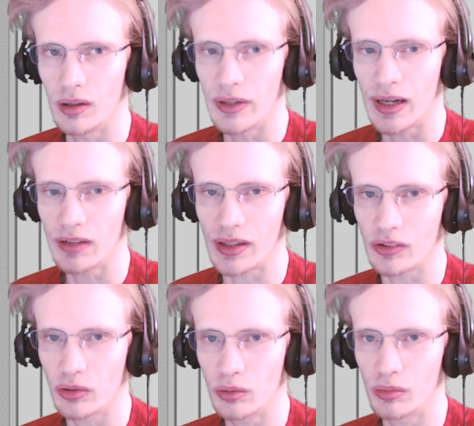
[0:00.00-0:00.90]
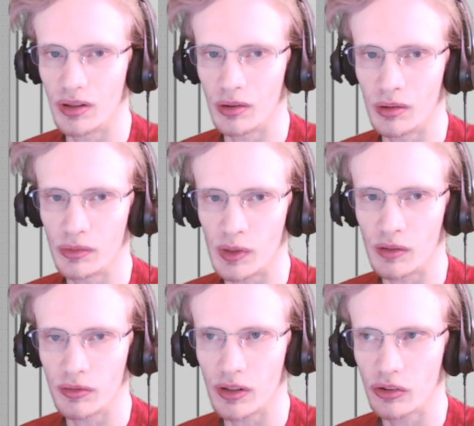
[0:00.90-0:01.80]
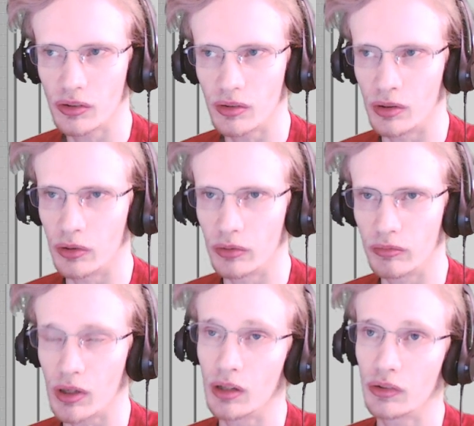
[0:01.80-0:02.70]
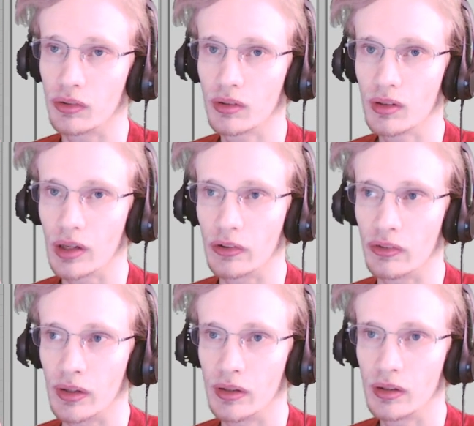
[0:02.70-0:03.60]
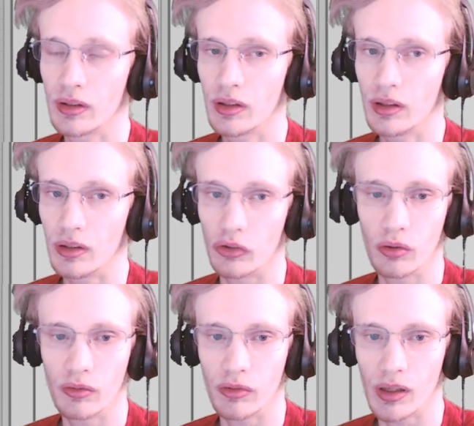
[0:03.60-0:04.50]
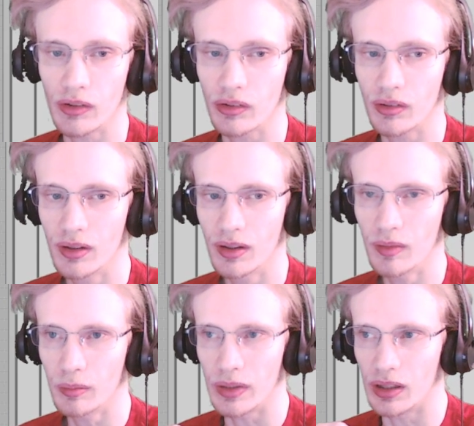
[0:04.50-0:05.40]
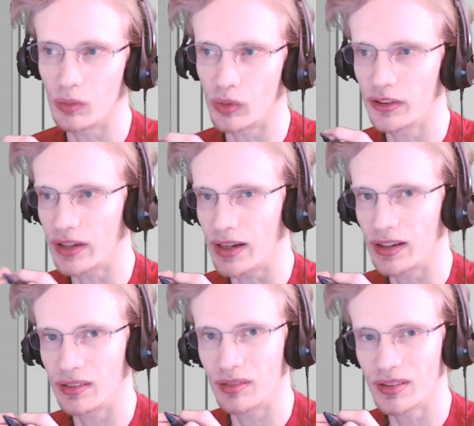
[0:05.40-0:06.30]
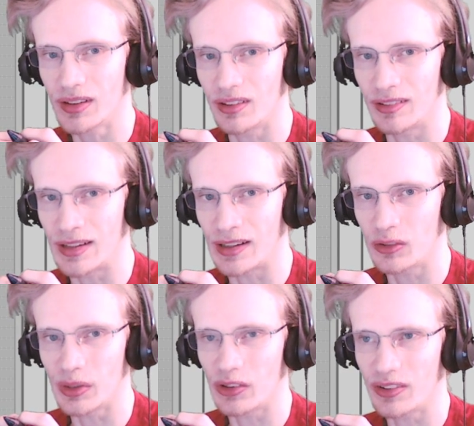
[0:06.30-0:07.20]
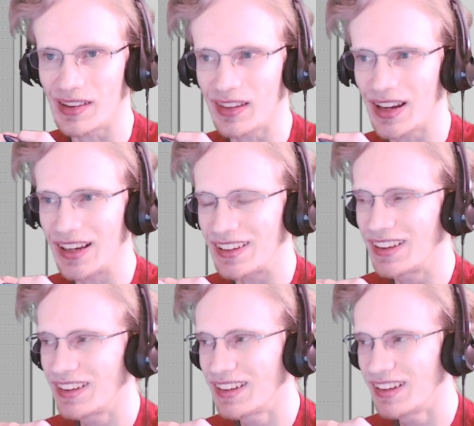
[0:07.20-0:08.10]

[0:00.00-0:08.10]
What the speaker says: we had like 2 little small fish, or frogs, I should say. There were 2 frogs, but one died because it got too much sunlight.